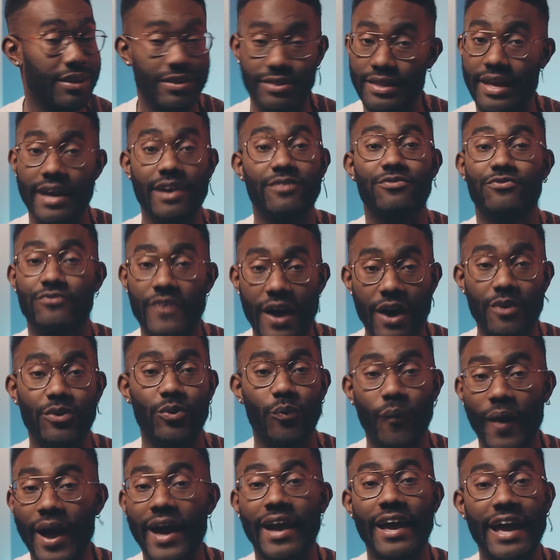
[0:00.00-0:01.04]
They have found a
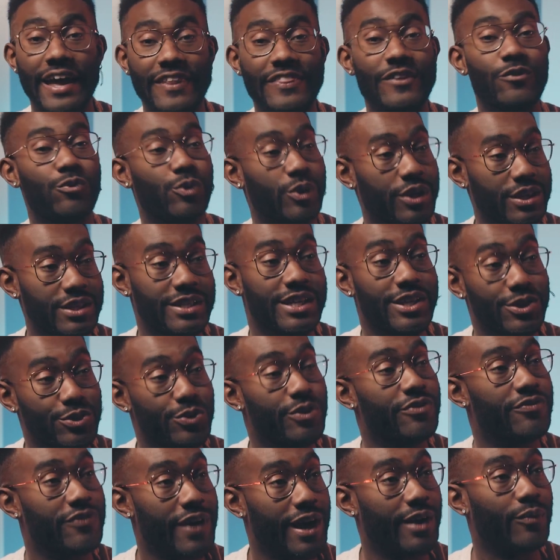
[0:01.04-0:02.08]
way and they will continue
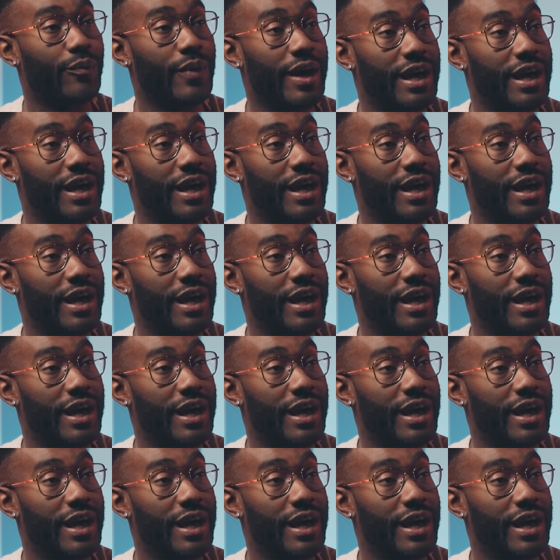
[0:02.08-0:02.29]
to find